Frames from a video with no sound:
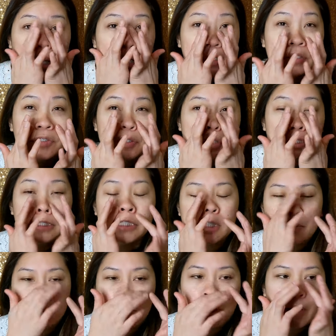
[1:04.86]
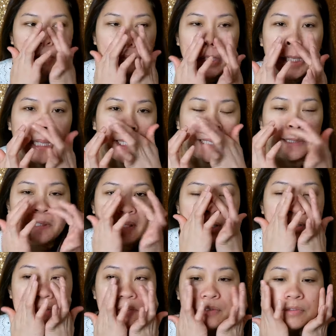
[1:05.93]
I usually just prime right in the
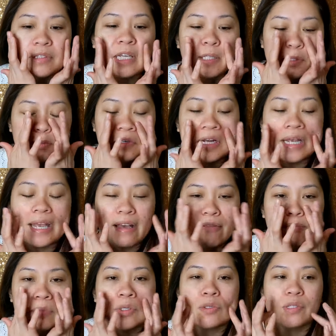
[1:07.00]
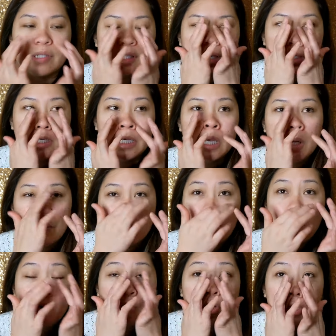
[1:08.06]
T-zone. That's where I have most
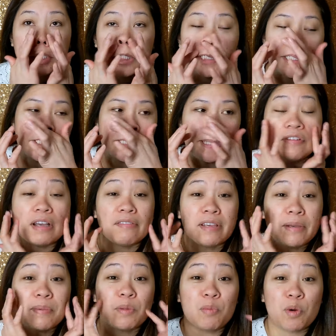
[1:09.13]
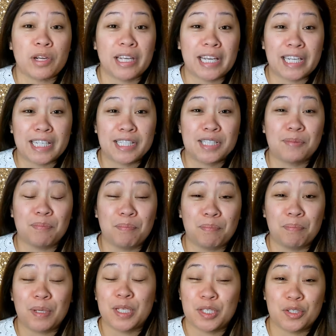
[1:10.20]
pores. It's 5 a.m. in the morning and it's
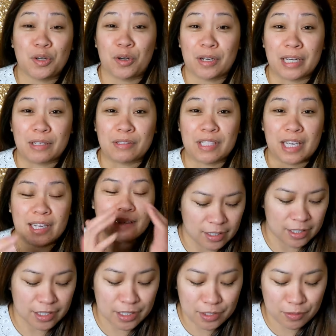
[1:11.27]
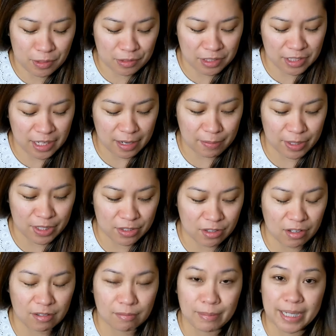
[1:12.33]
pitch dark outside. This is around the time I
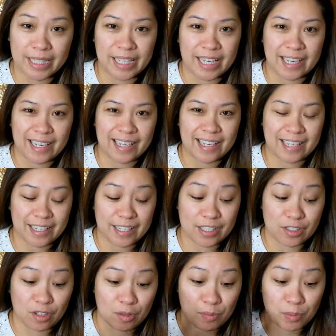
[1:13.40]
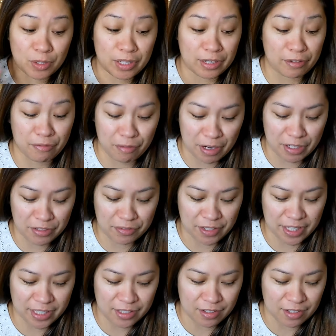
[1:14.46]
start my day and I start putting a fresh
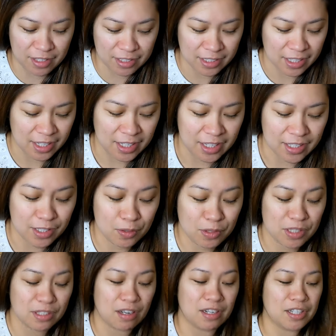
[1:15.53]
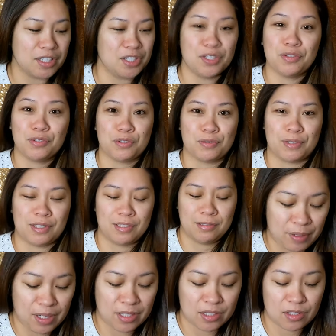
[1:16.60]
face on, so it's not unusual. I'm
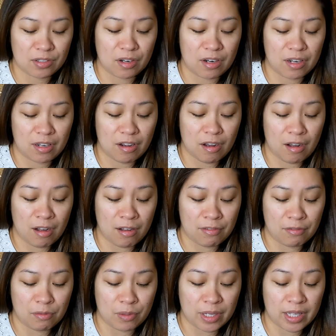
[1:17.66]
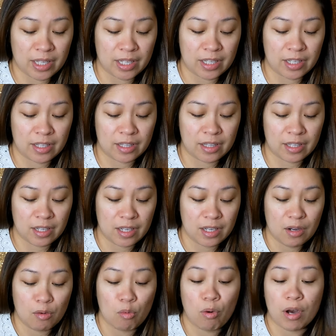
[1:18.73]
going to start off with
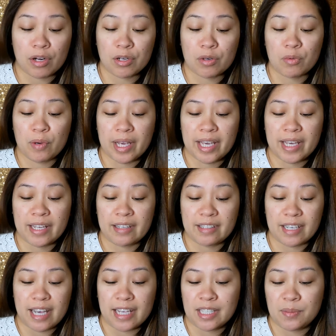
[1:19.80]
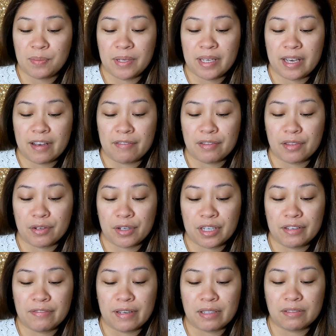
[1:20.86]
Waterweight SPF
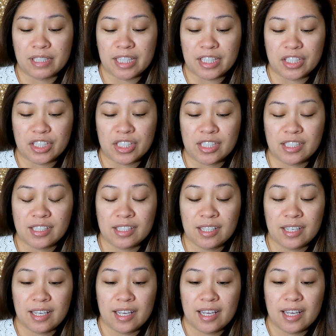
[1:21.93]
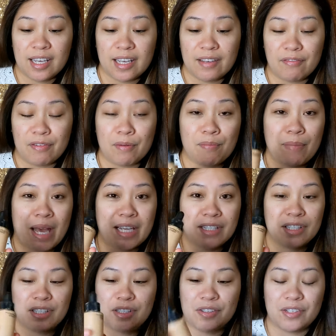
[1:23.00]
30 foundation from MAC
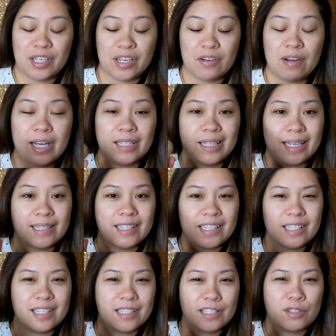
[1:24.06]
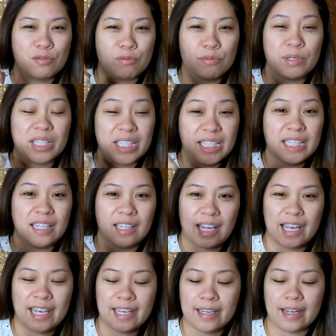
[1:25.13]
Studio. I like this because it's really
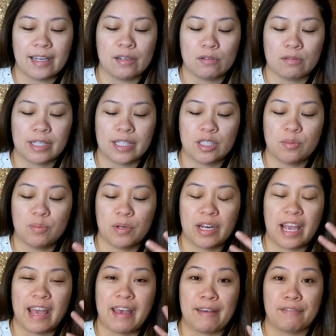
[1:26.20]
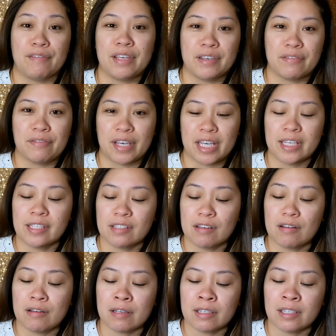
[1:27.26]
light. I don't like to put a heavy face
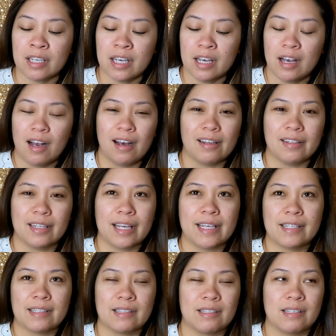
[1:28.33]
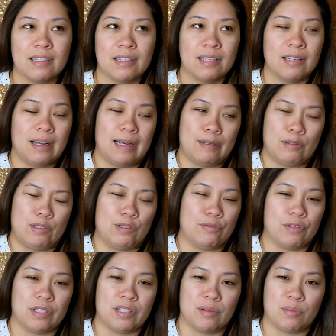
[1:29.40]
on unless, I don't know,
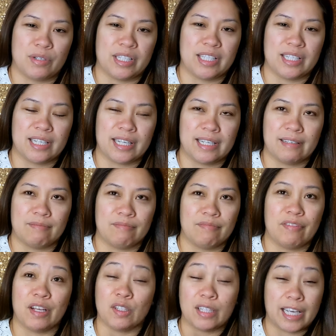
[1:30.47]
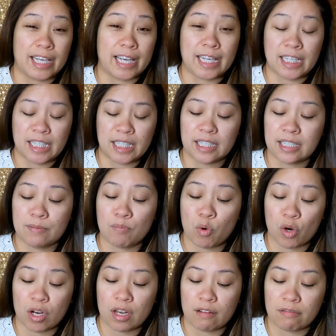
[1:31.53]
for some reason I felt like I needed
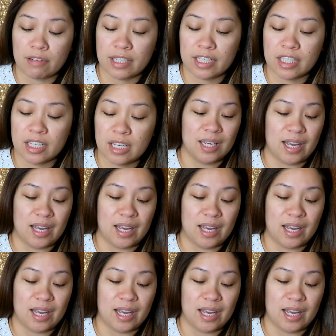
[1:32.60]
more coverage.